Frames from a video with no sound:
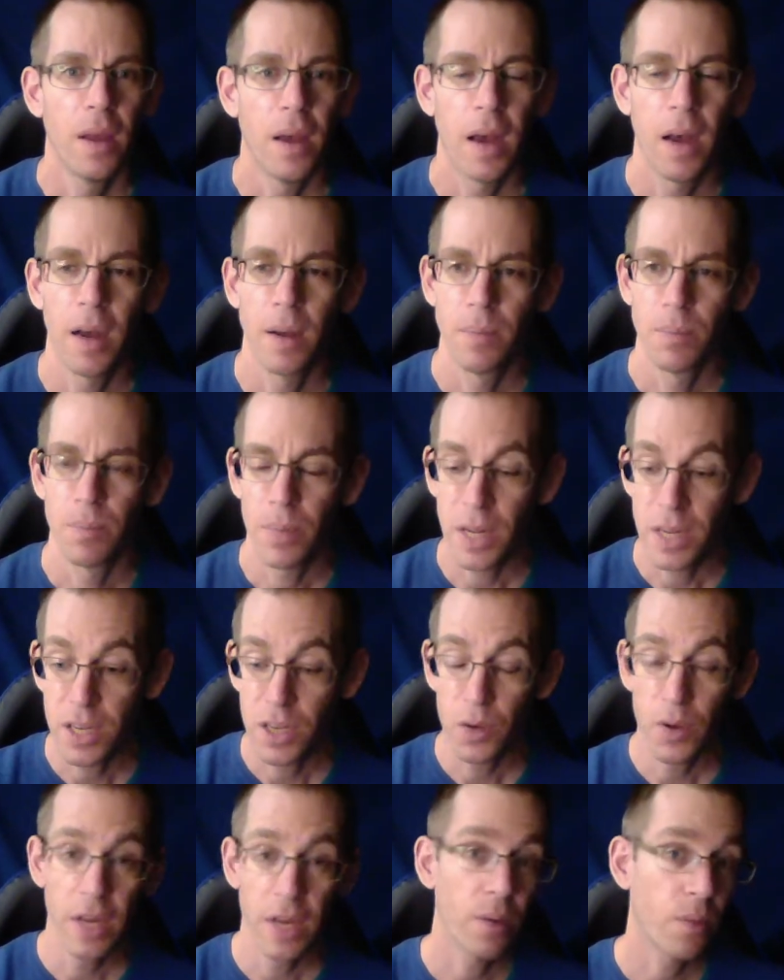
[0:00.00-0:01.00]
Um, but
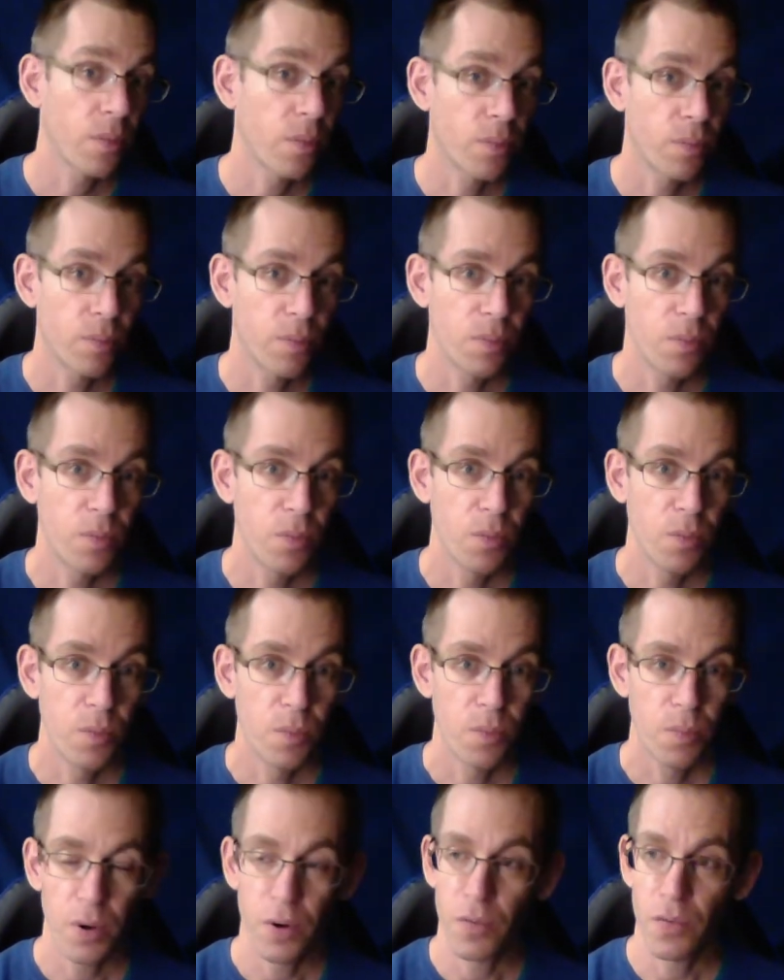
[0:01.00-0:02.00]
Dewey
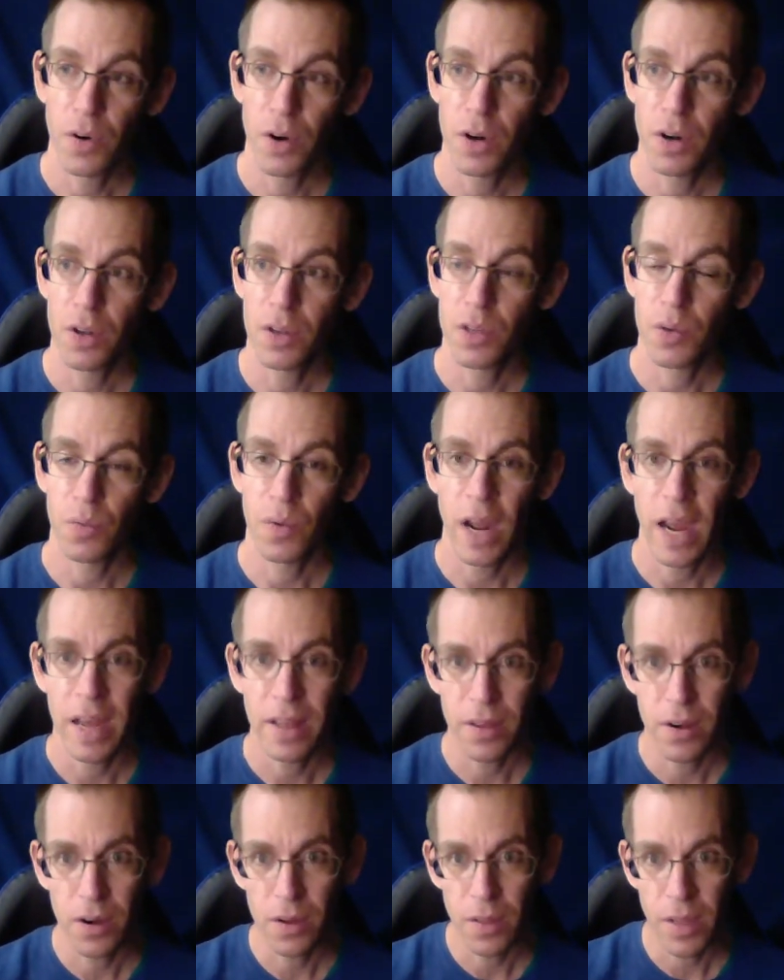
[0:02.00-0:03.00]
prefers,
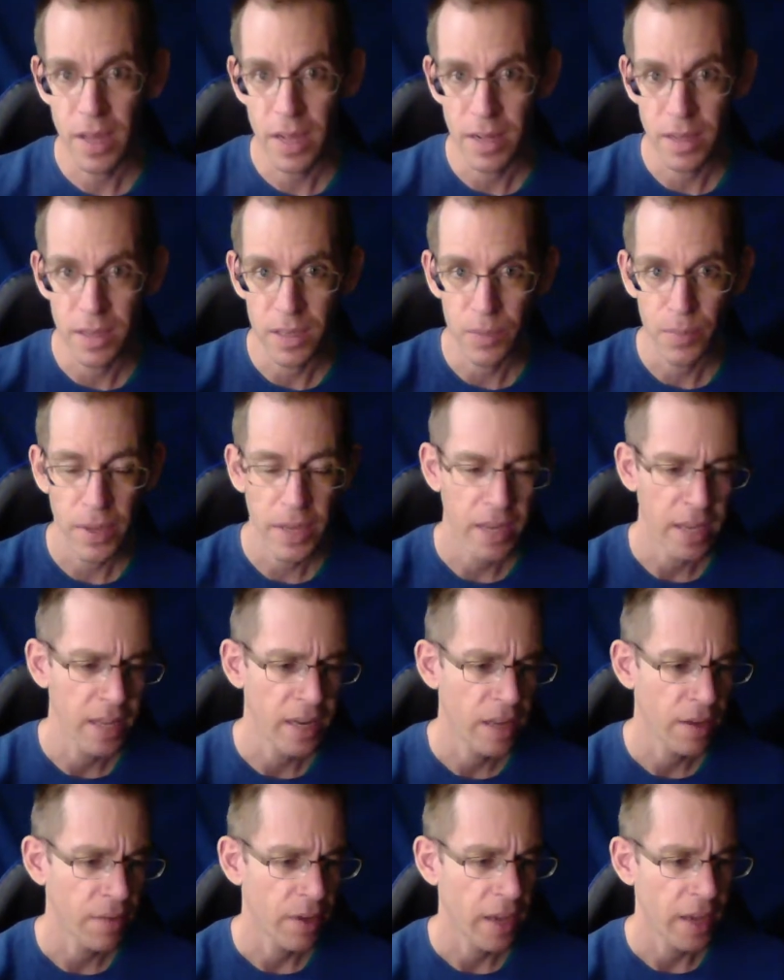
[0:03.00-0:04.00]
rather than
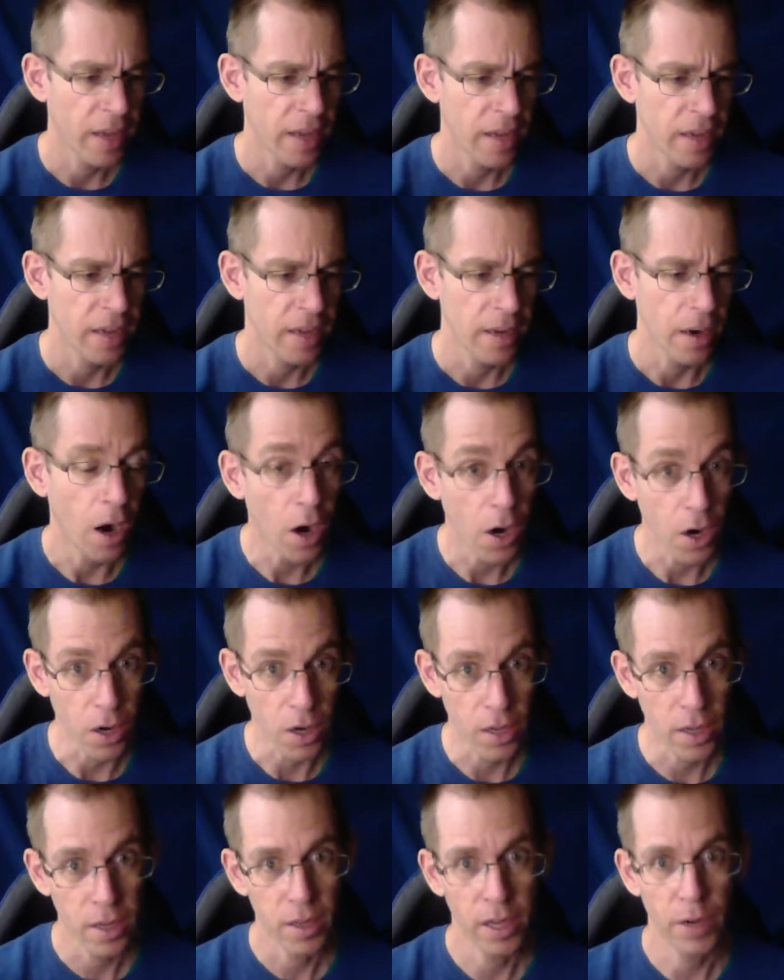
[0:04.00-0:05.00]
speaking of a
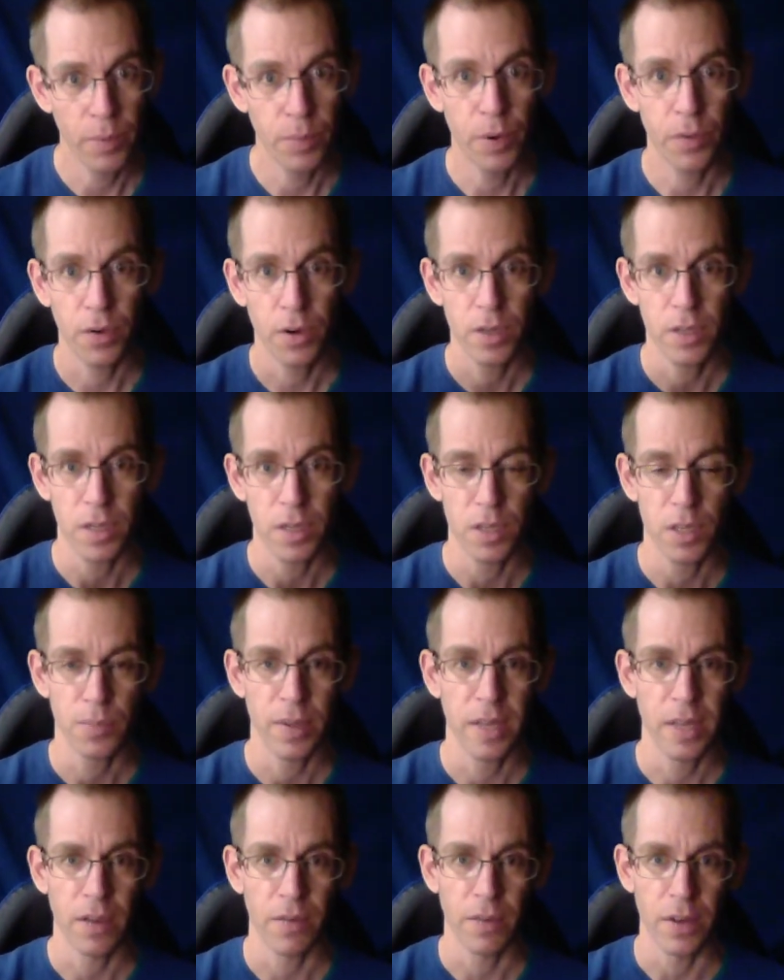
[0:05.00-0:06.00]
arc, he prefers to
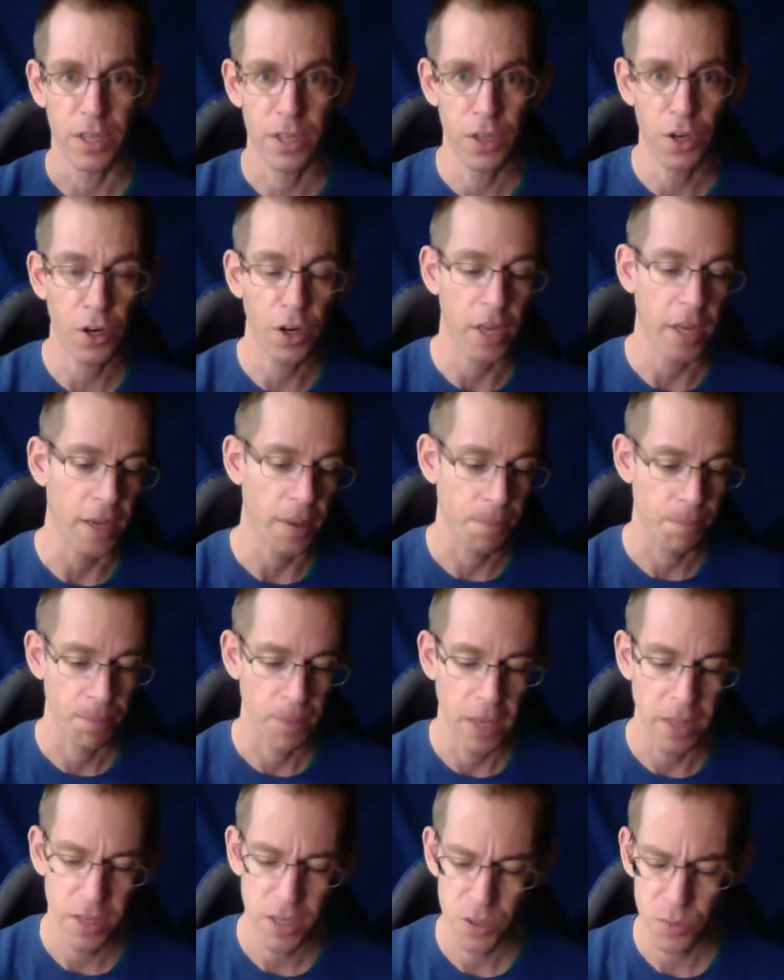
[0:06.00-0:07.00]
speak of a circuit.
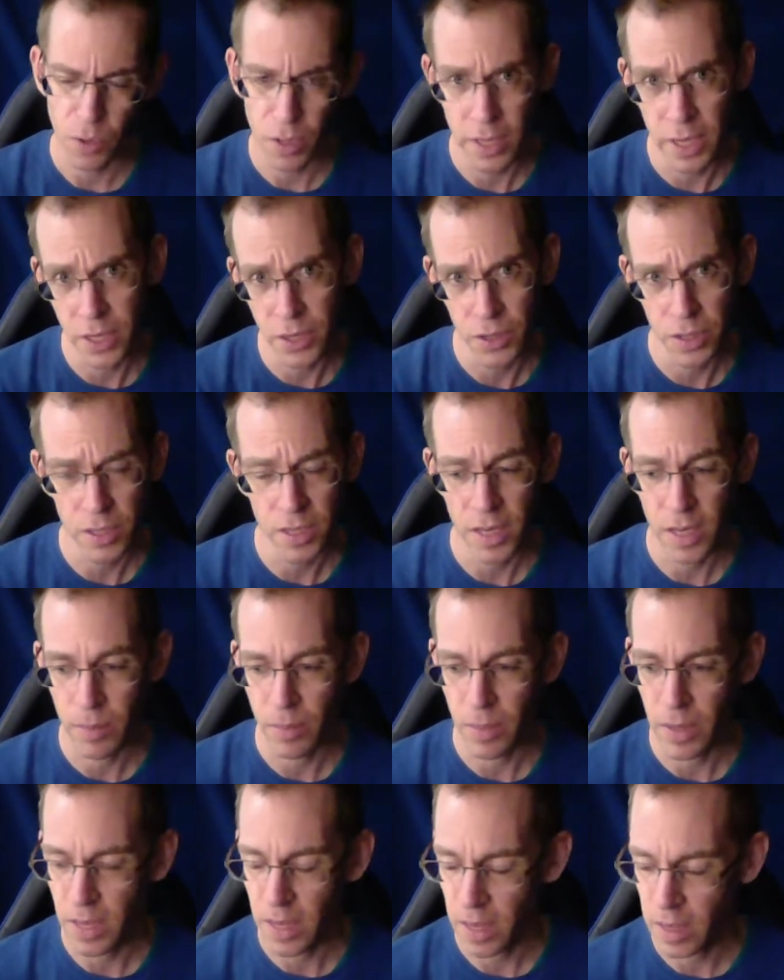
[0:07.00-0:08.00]
And this is really interesting
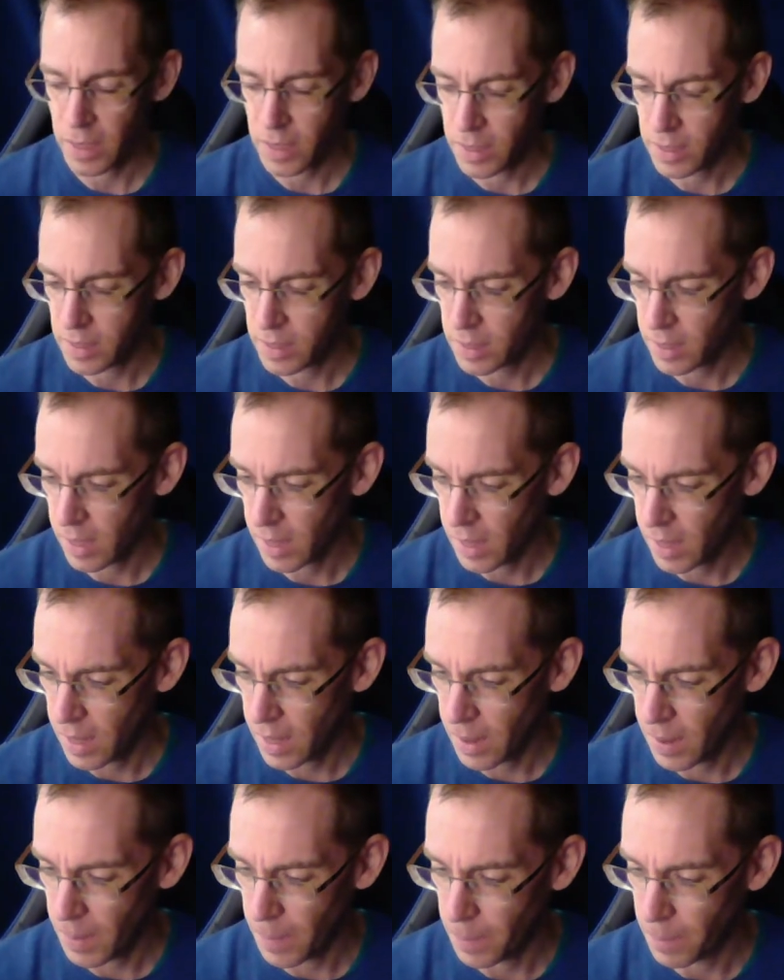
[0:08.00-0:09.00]
because
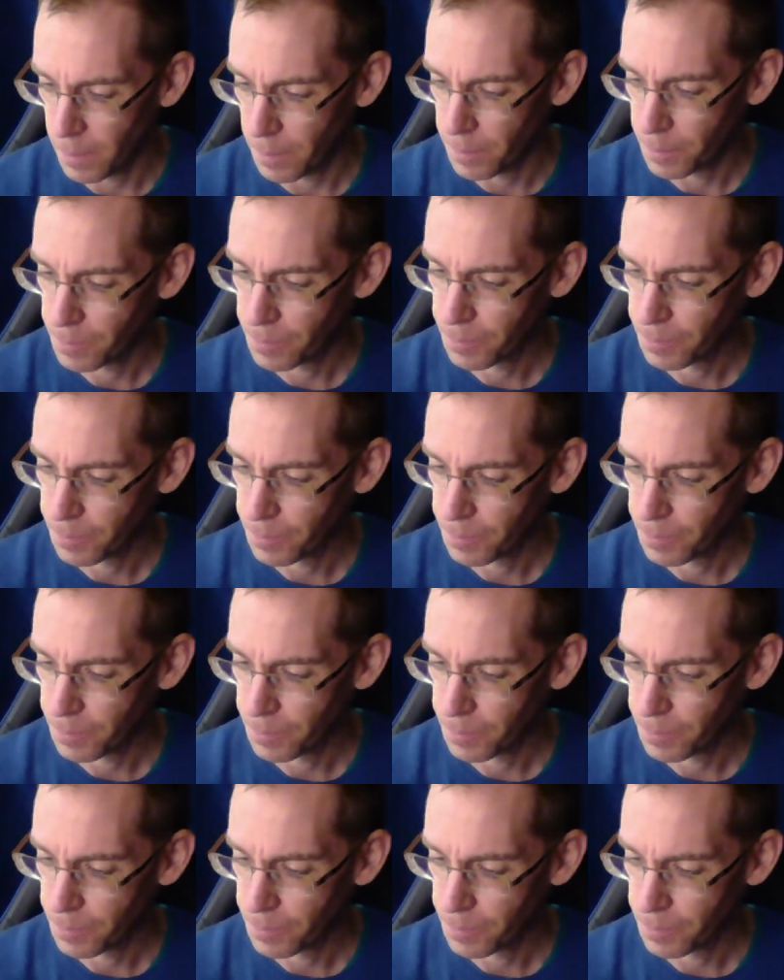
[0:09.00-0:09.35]
um,